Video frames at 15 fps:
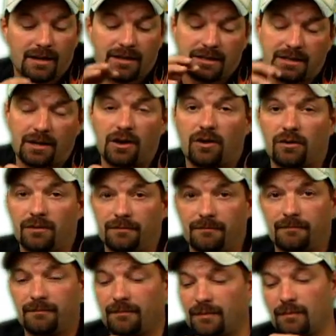So,
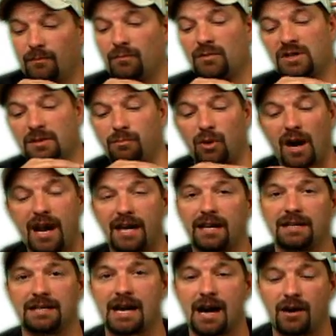to break
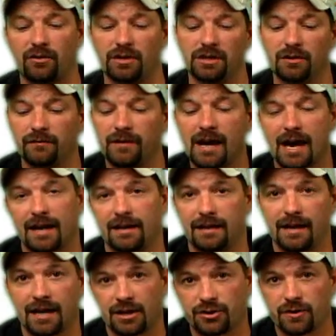it down, you've got
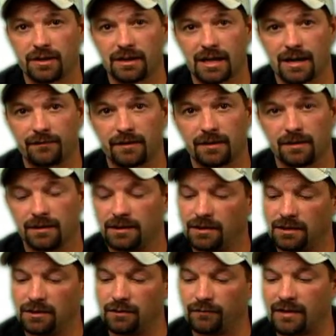entry level,
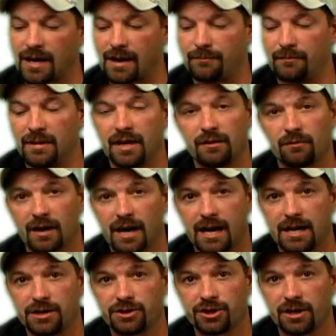you've got
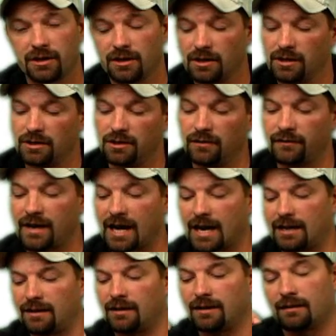mid-range, you've
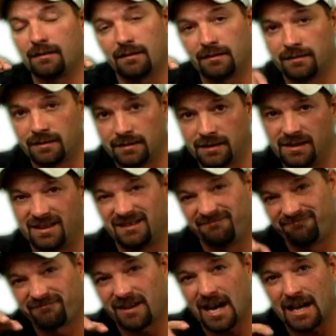got
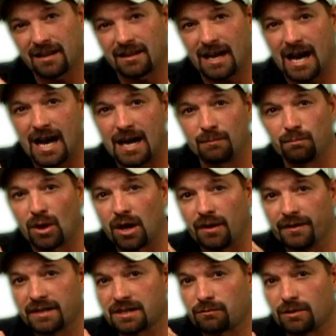kind of the oddball.
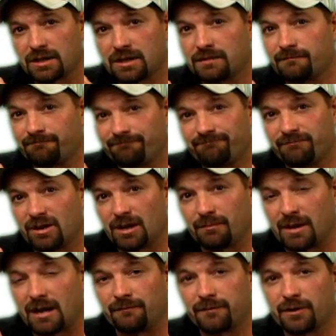This one's
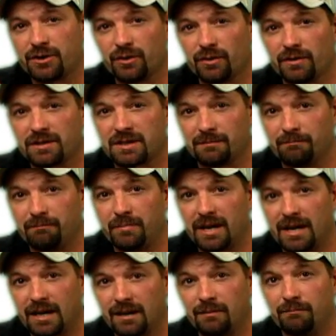made for doing some
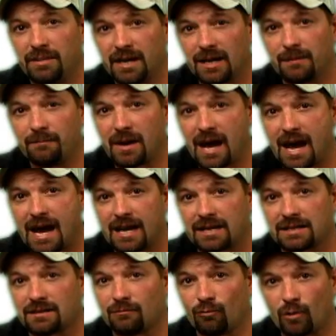big
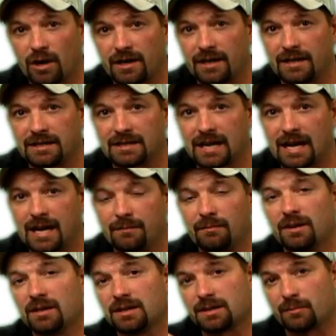packs, 1 at a
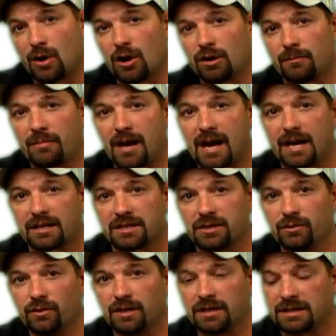time, smaller packs,
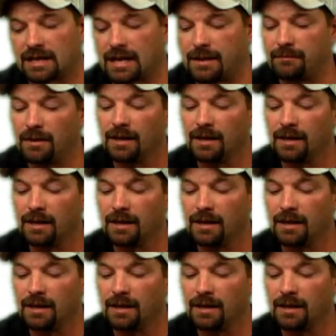2 at a time.